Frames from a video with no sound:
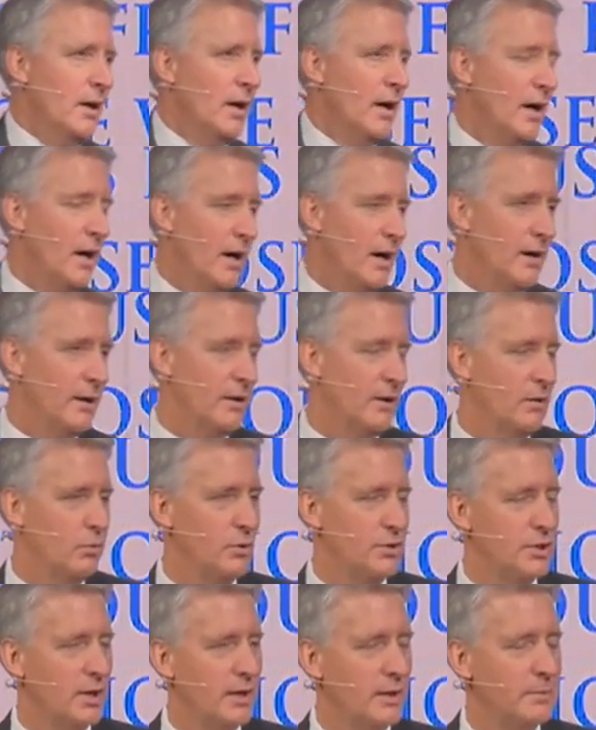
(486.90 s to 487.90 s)

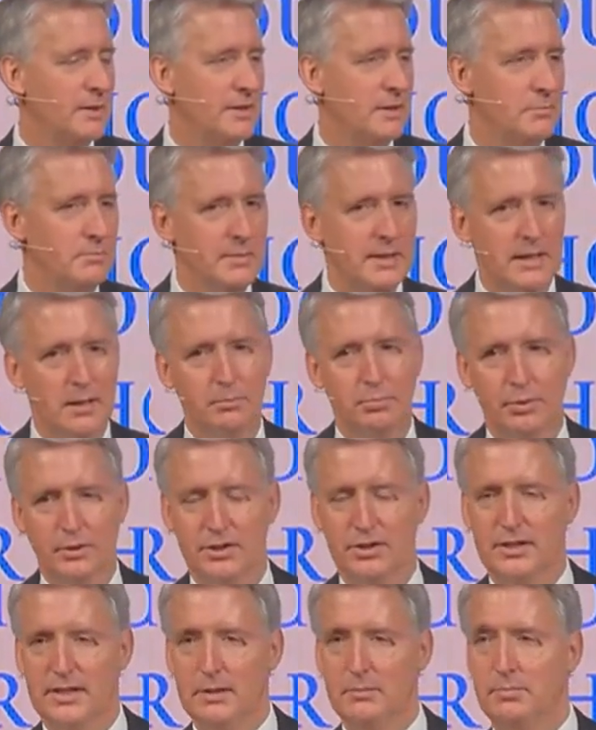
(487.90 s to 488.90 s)
We're talking about the Median
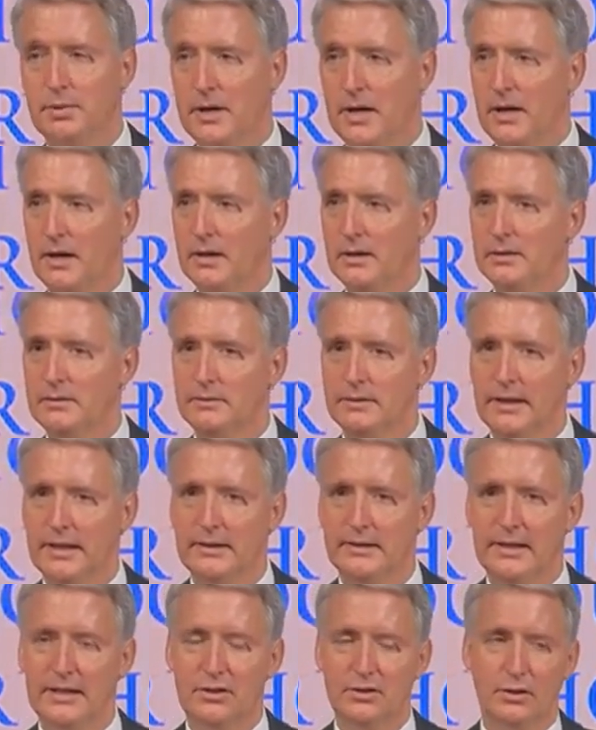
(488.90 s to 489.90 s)
Persian Empire,
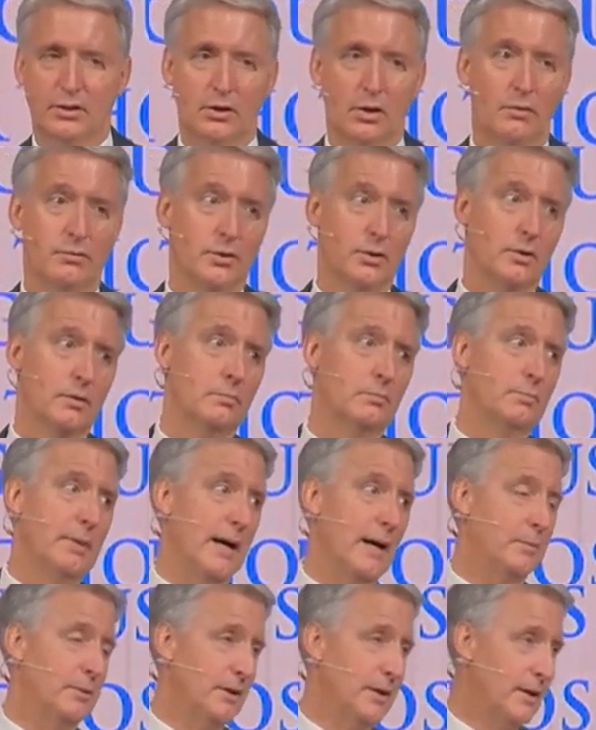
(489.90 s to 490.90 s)
and they took over
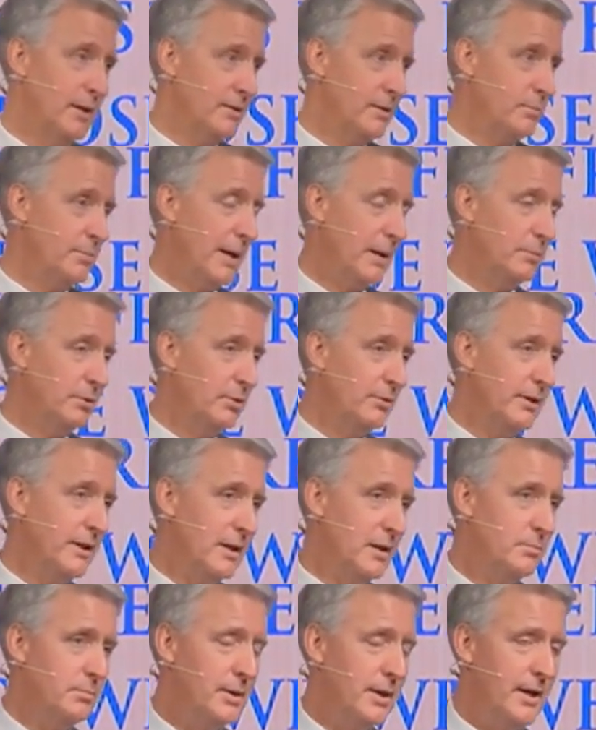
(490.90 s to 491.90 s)
Babylon, the
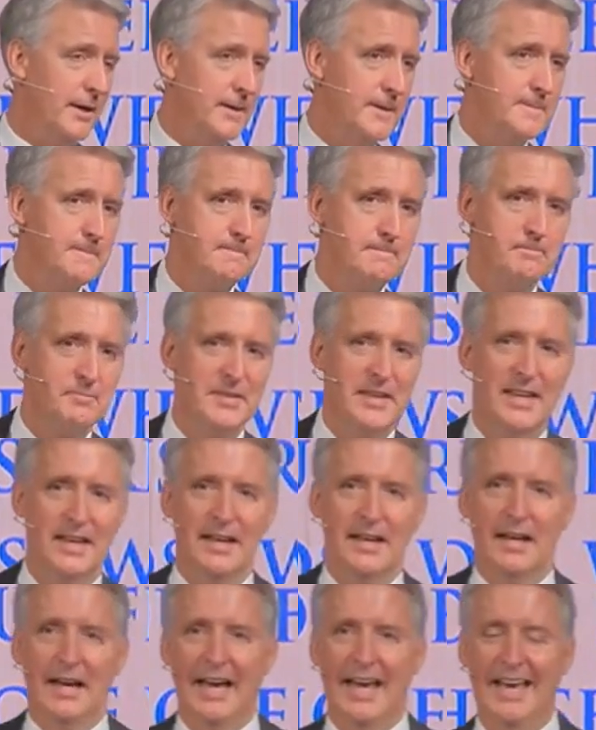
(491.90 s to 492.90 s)
Babylonian Empire,
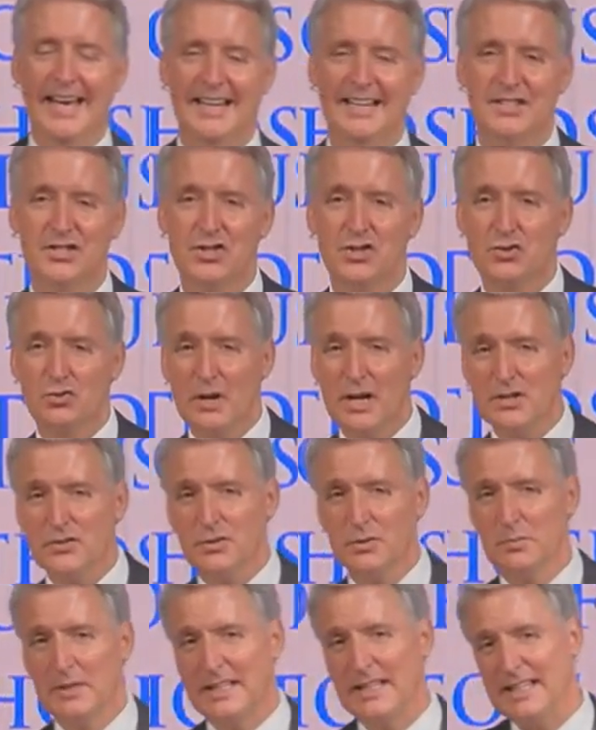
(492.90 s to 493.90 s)
and it stretched
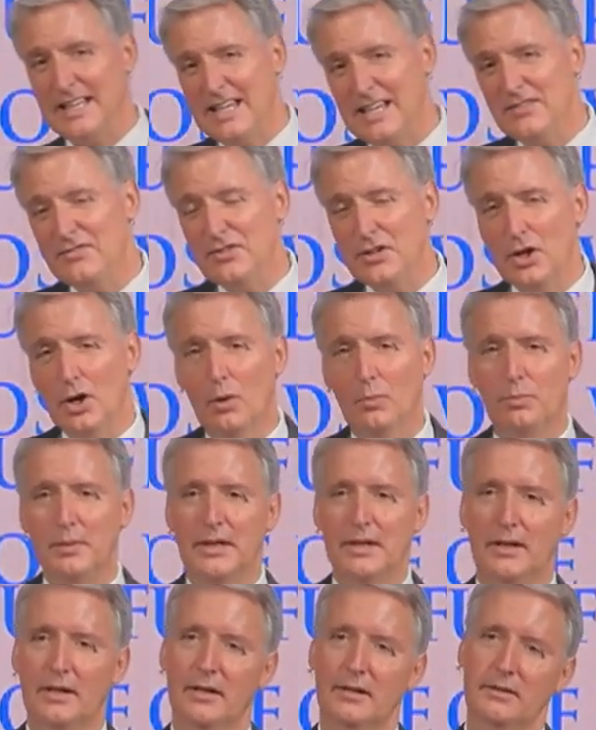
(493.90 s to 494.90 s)
from like
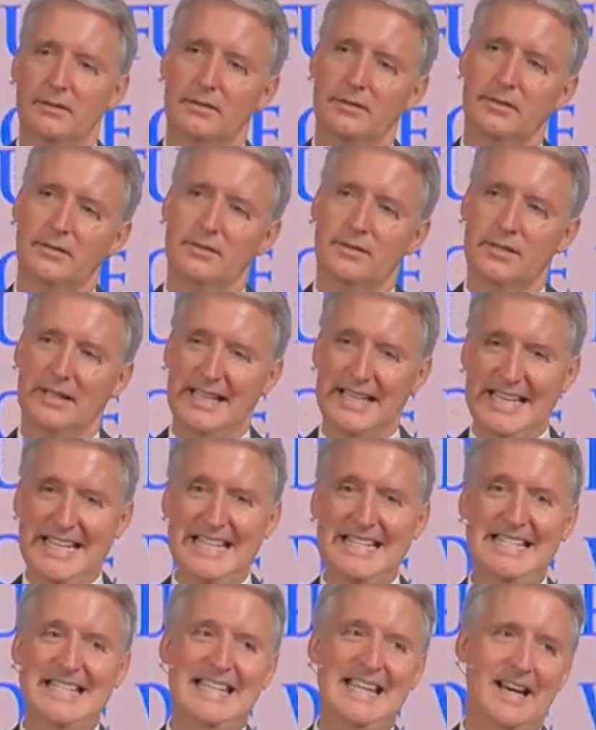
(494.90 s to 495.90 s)
Ethiopia to
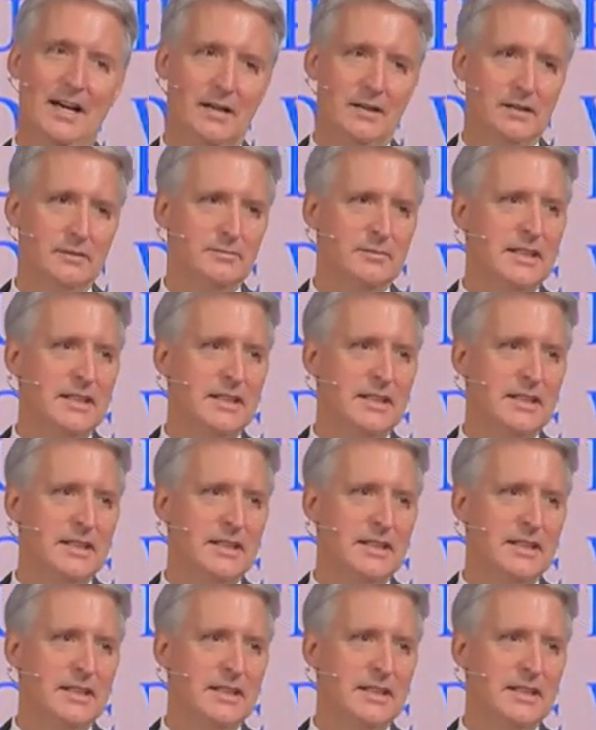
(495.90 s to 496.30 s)
India.